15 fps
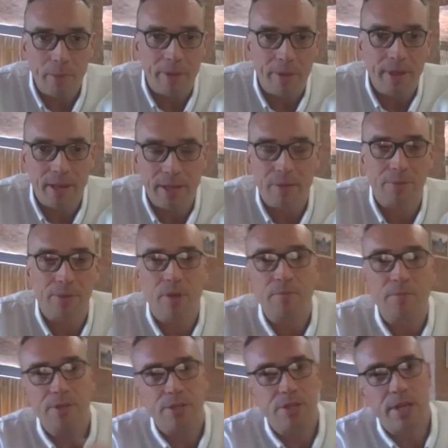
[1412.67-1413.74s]
I think there was
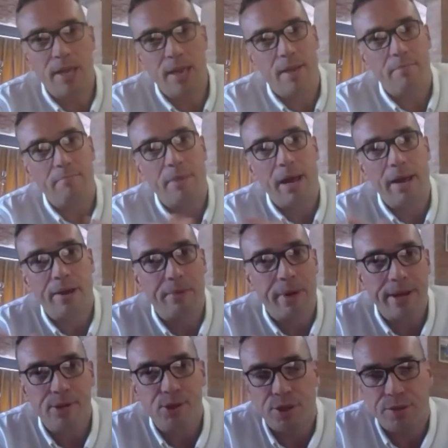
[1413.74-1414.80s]
obviously that
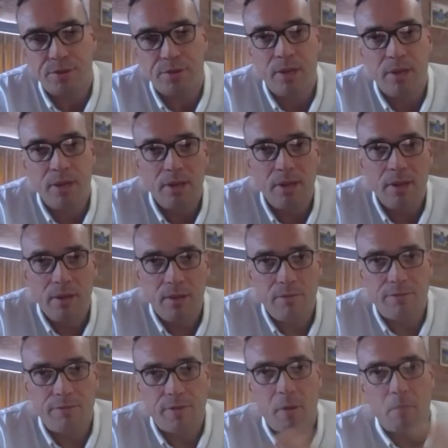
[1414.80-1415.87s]
migration
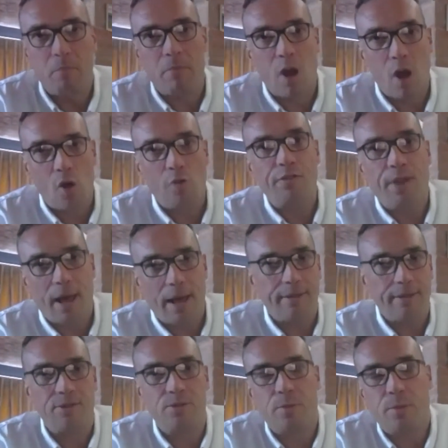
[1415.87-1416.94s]
from
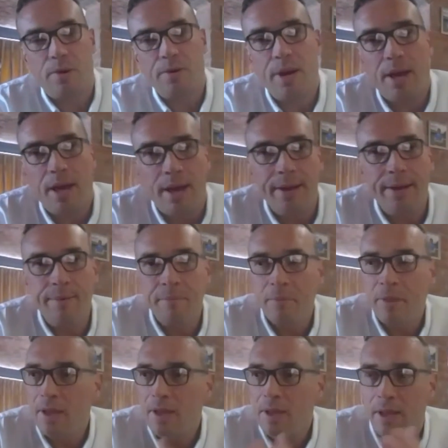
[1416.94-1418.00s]
offline to online.
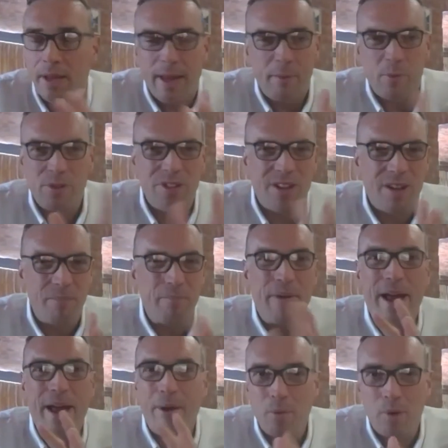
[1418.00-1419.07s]
It was
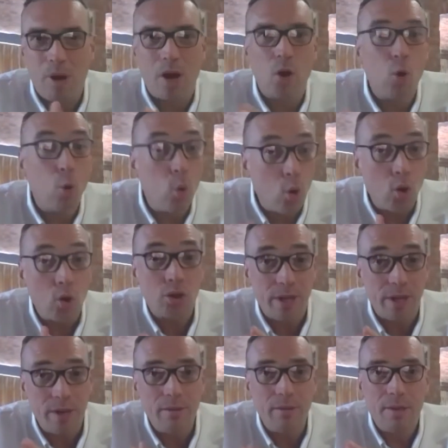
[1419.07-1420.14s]
about a
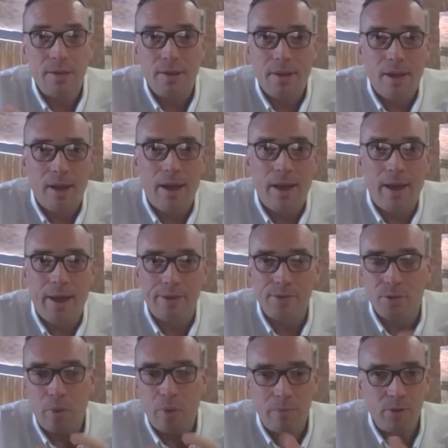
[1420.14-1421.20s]
quarter, uh,
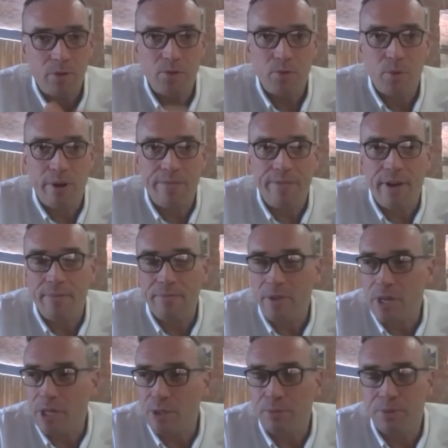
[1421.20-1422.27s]
somewhere between 25 and
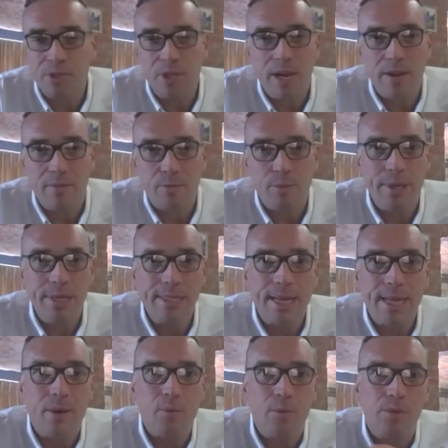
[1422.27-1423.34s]
30 percent of
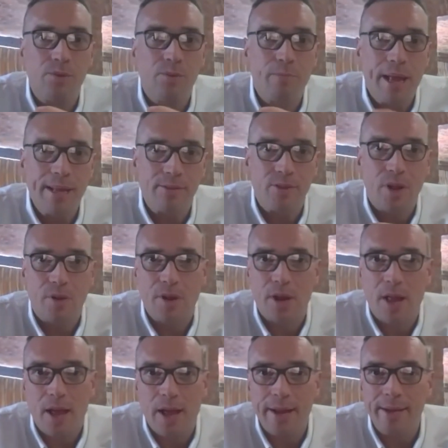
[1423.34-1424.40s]
retail was spent
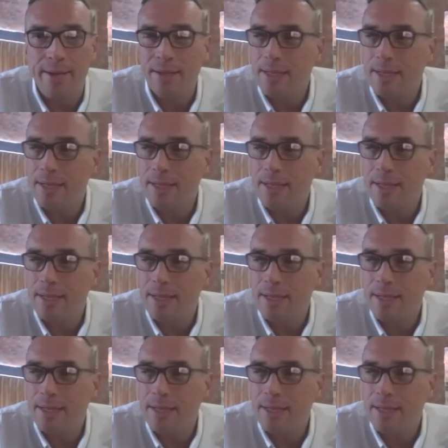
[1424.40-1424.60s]
online.